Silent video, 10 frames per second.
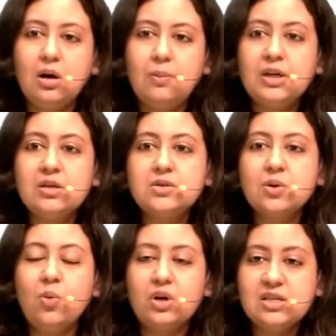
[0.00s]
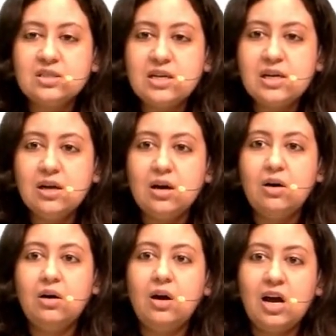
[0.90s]
because OKC,
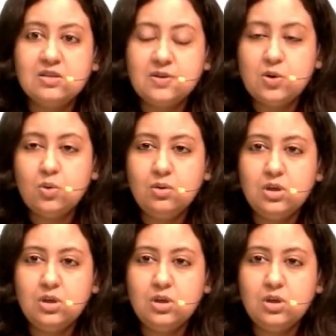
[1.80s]
as we know,